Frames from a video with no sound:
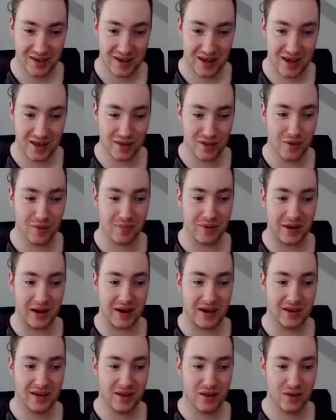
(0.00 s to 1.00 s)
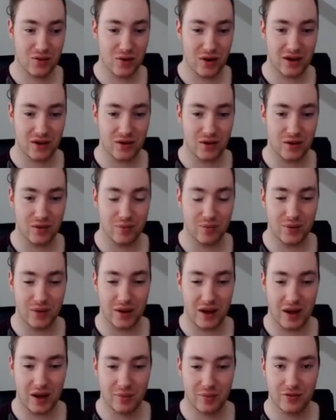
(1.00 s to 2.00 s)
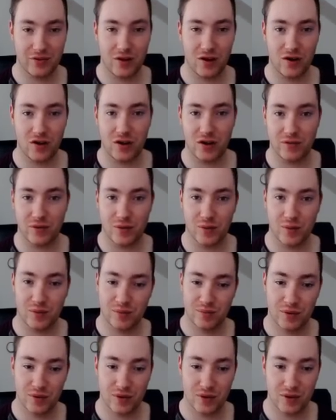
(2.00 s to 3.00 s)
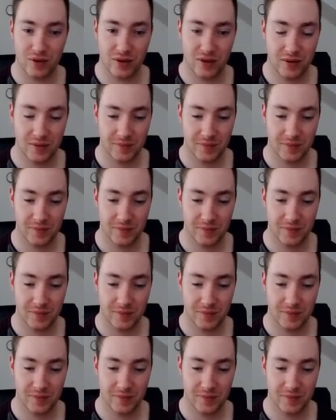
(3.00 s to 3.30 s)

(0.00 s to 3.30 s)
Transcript: it's not bad, it's quite good, but I prefer the other one, personally.